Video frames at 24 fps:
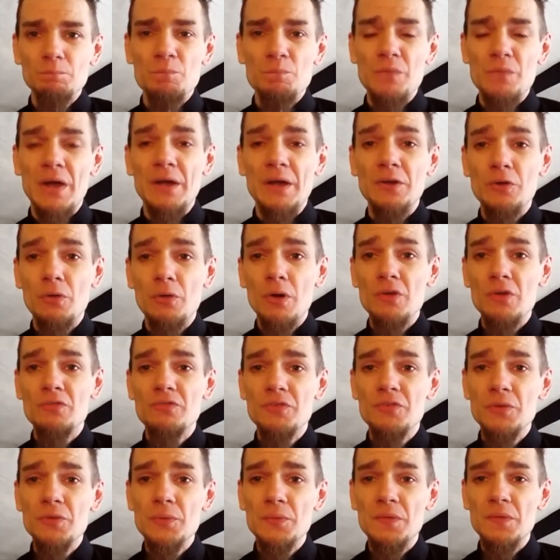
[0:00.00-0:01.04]
and you grow
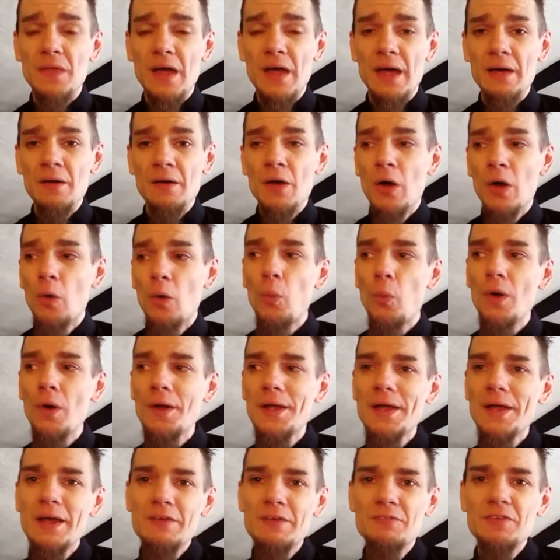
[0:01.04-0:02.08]
food there? What
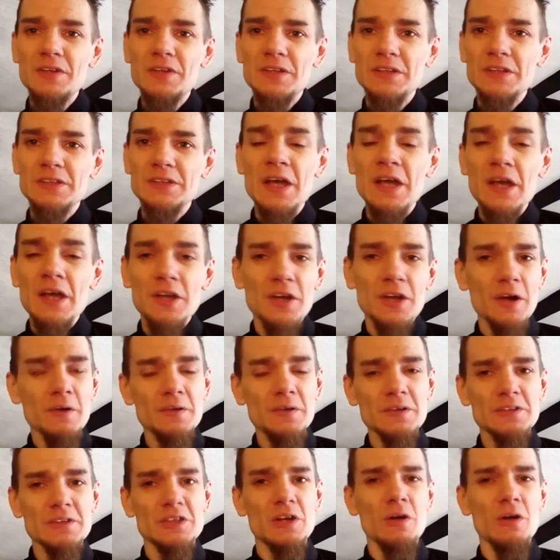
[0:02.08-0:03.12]
if it does? You know,
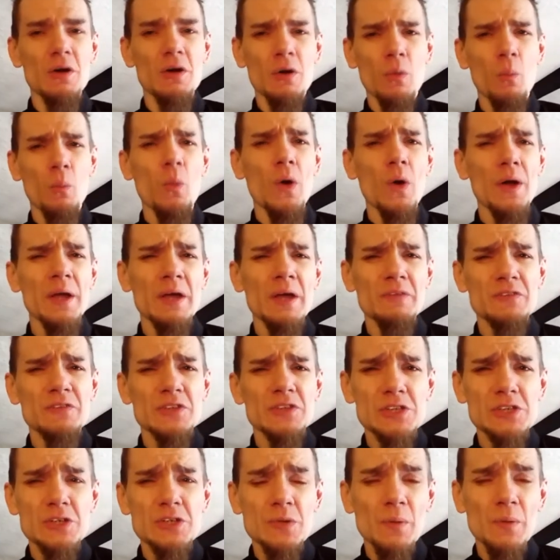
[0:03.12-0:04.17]
there's a lot of what ifs
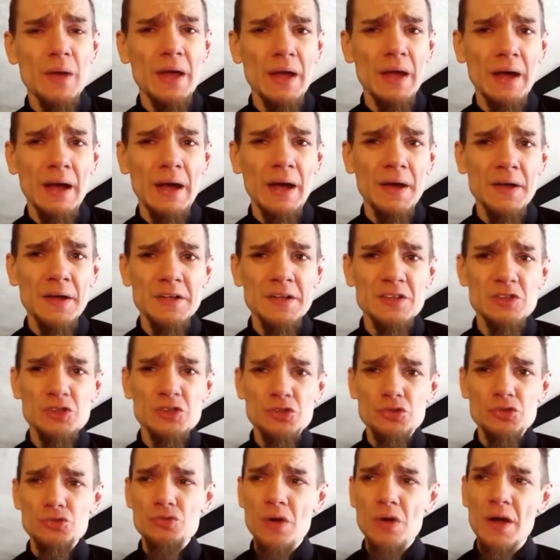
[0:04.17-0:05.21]
to it, and
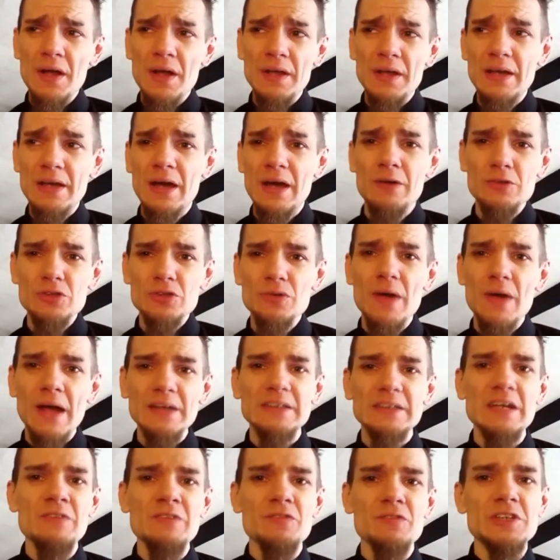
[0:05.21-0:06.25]
to try and
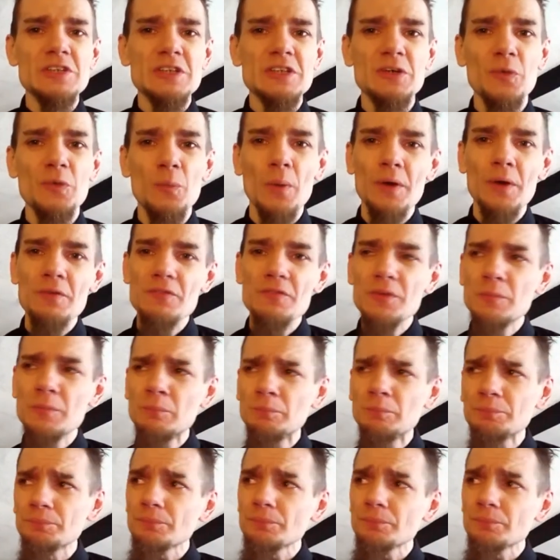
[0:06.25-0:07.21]
counteract every single one of them,